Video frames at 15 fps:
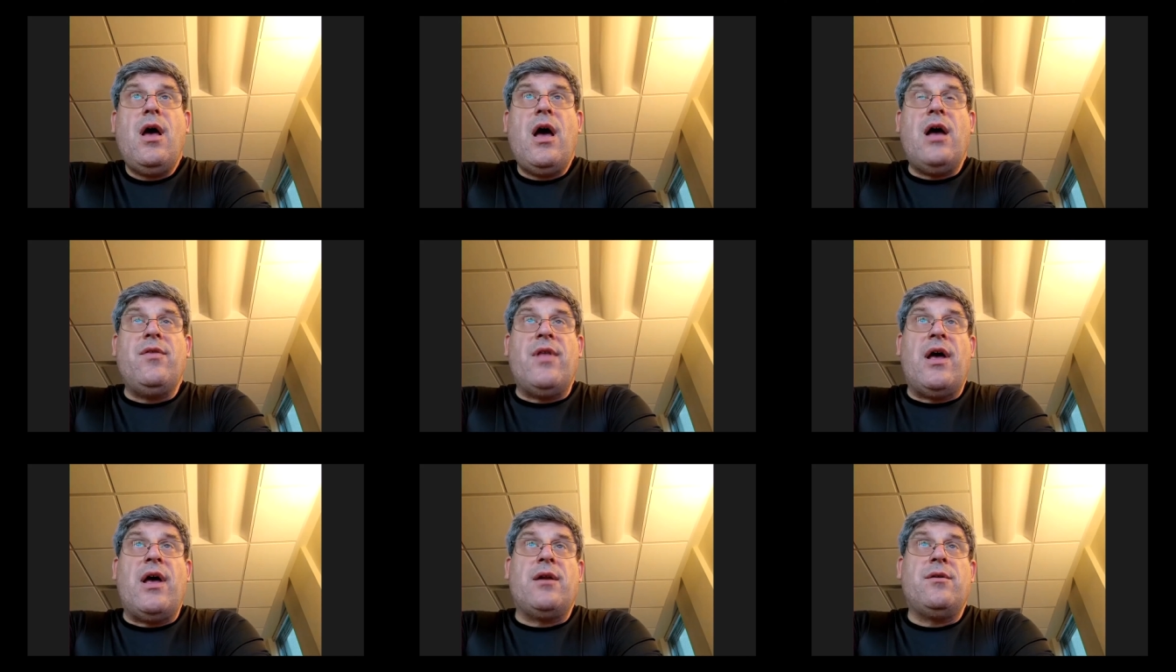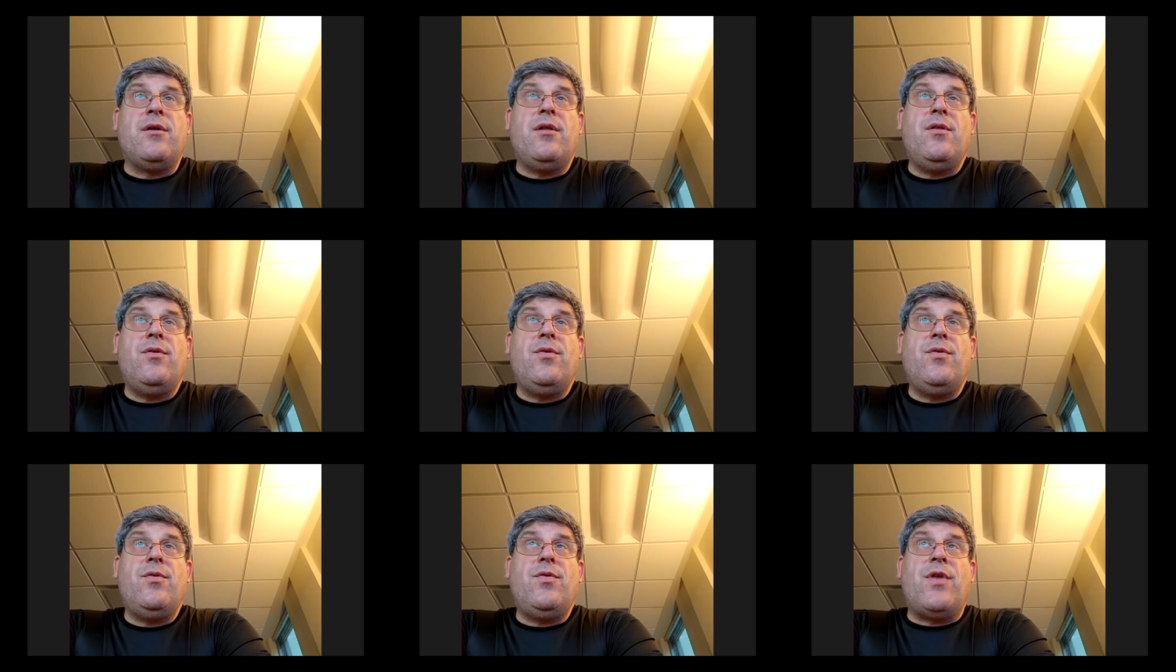And then
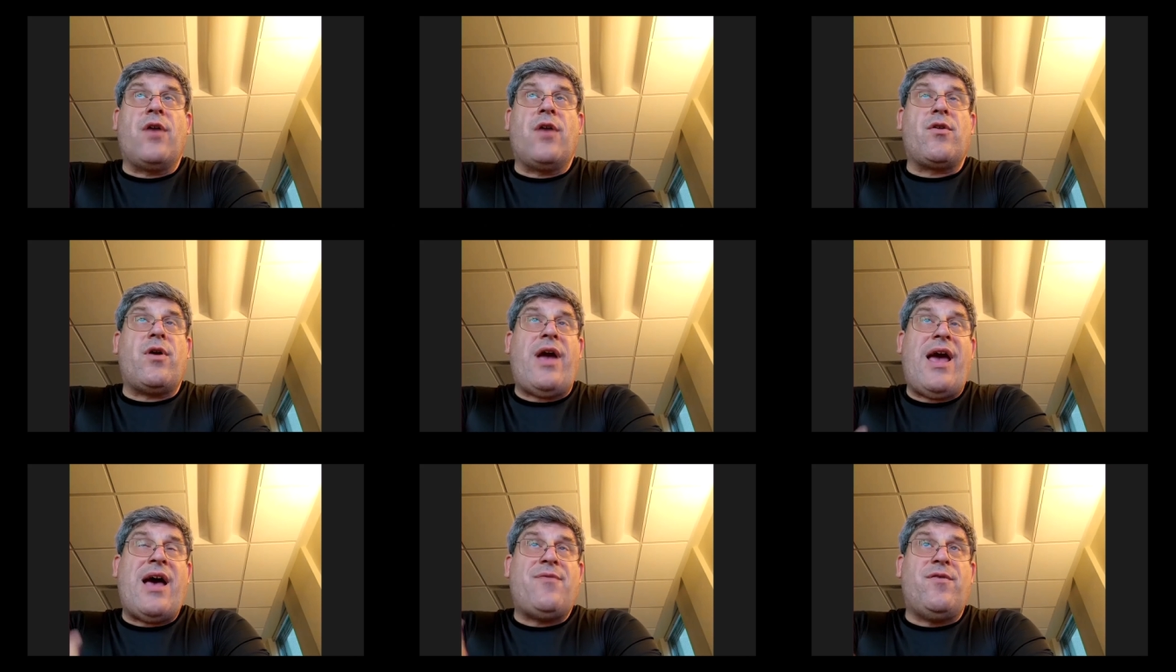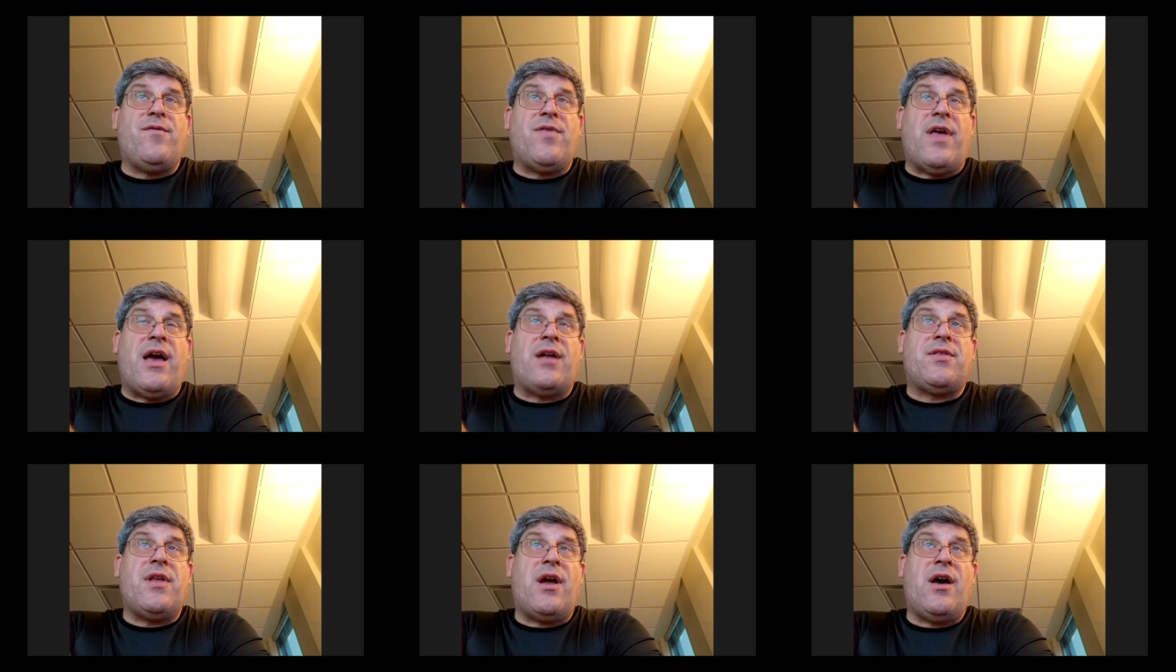the other half of
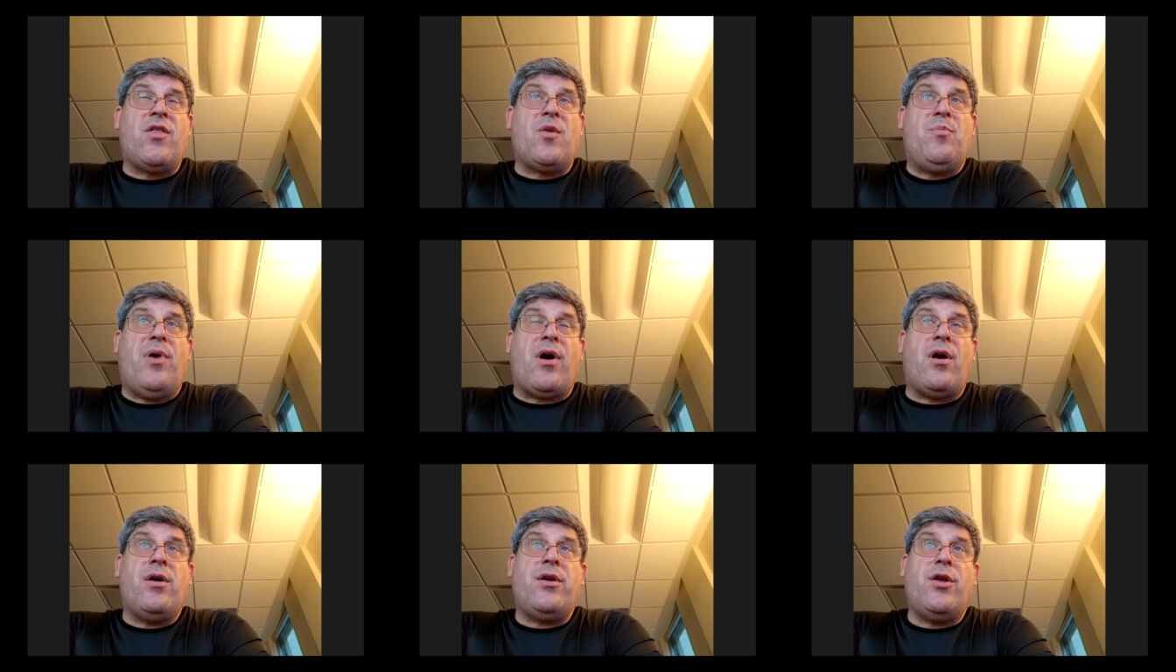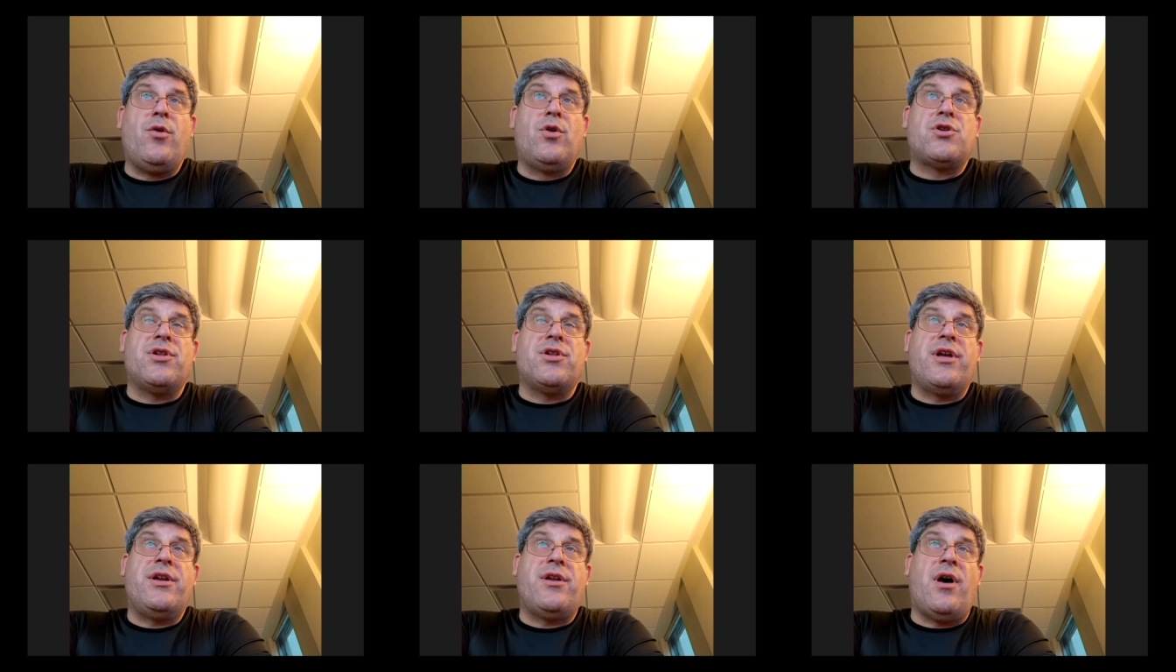that, the other part,
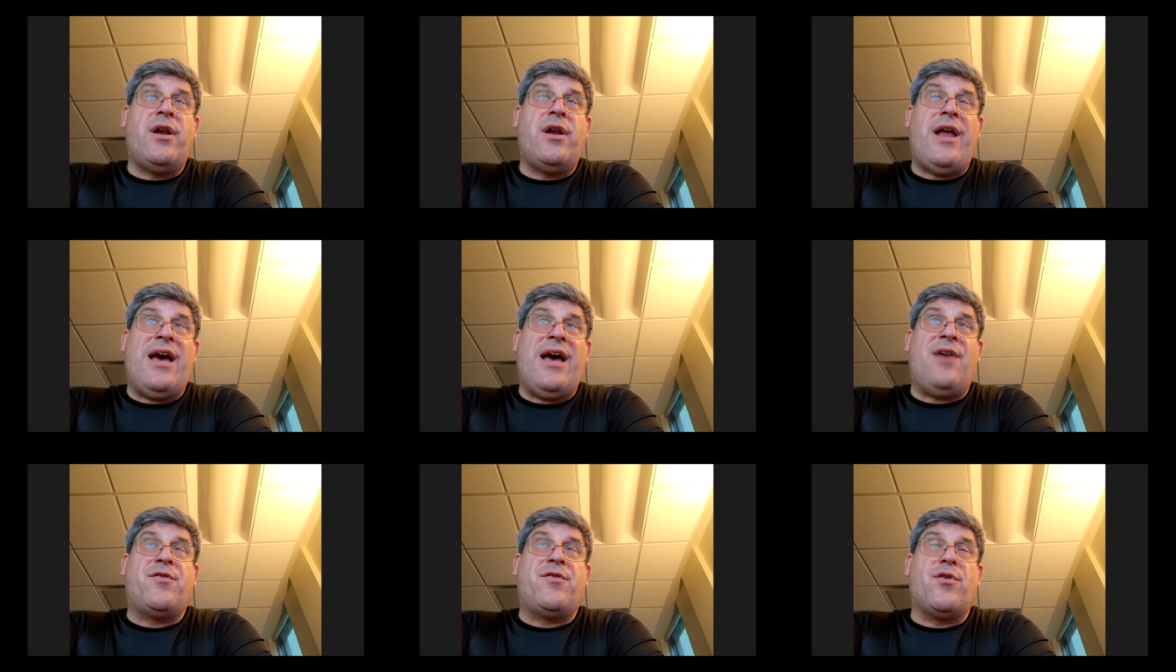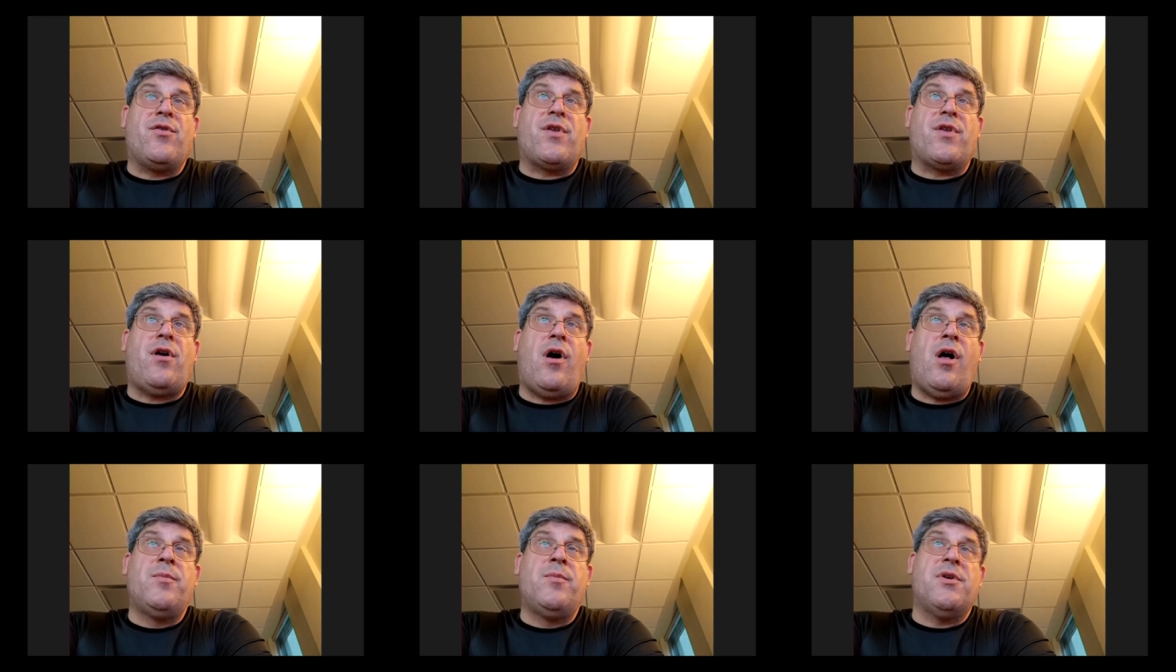usually done after the
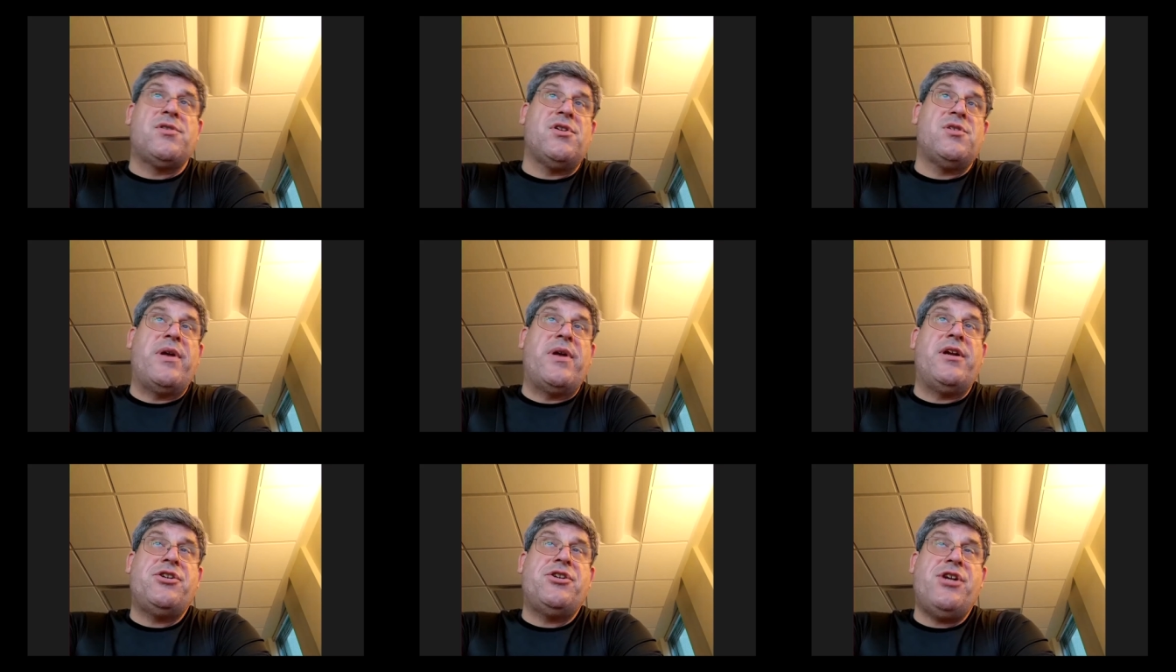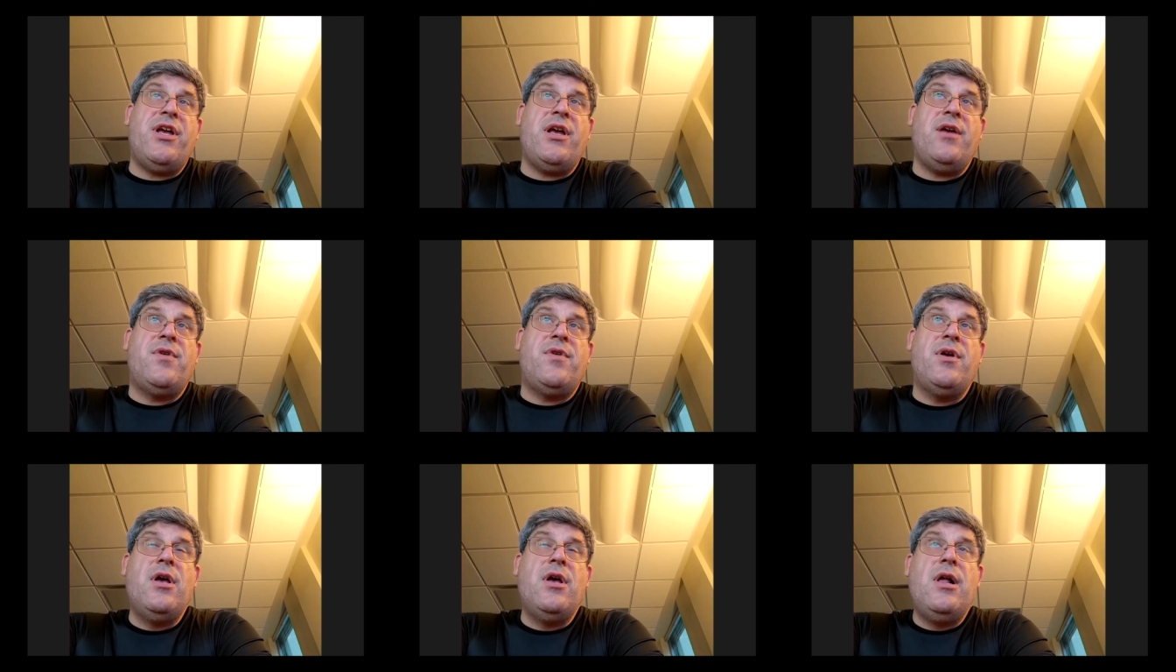calmness has been achieved,